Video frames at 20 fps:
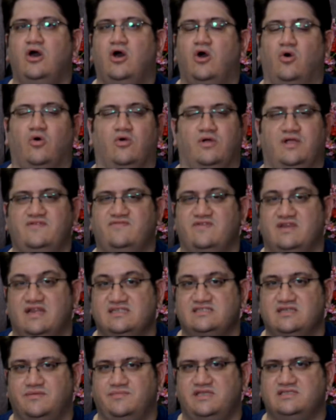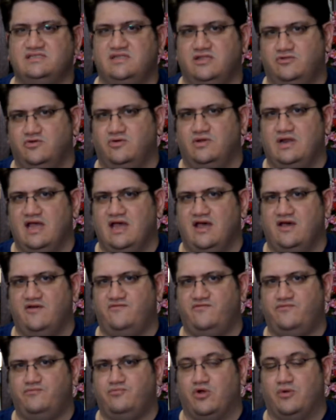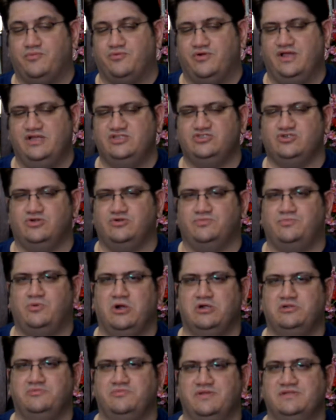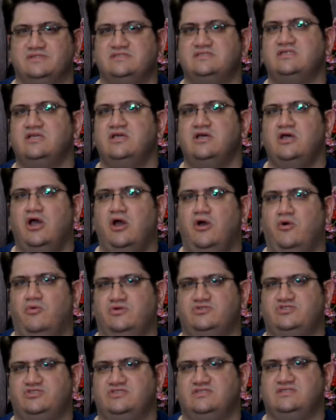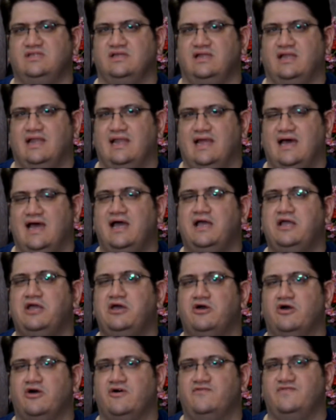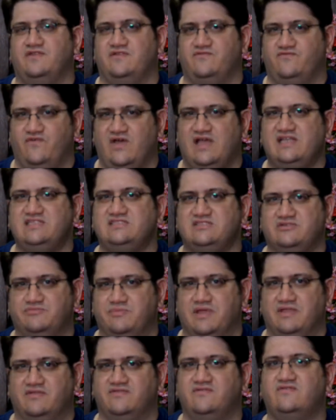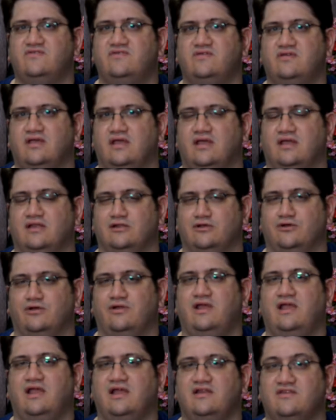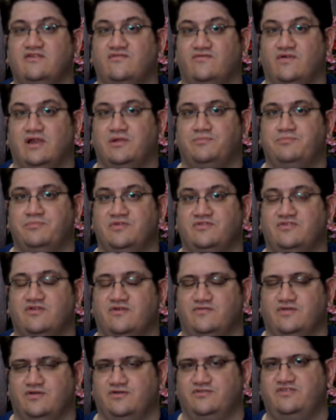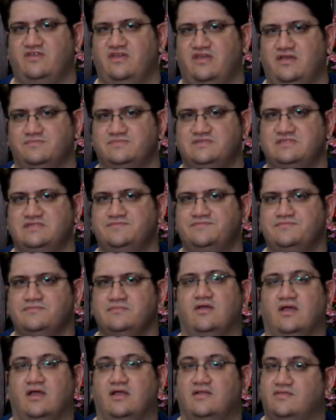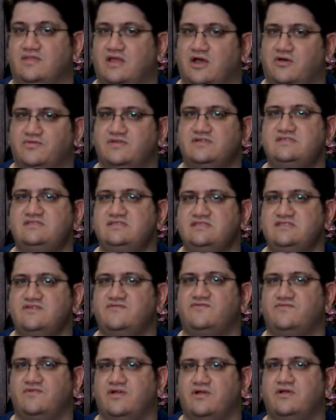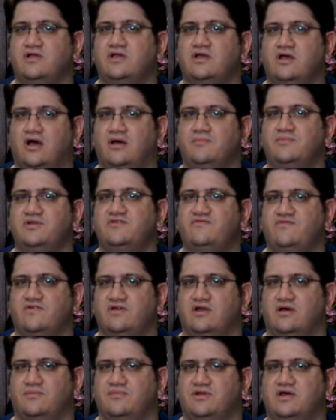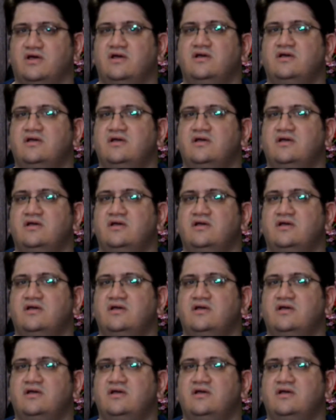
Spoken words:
or even SMEs that don't have proper HR departments, which is the lack of investment in learning and development of their teams. Now, this is a very common phenomenon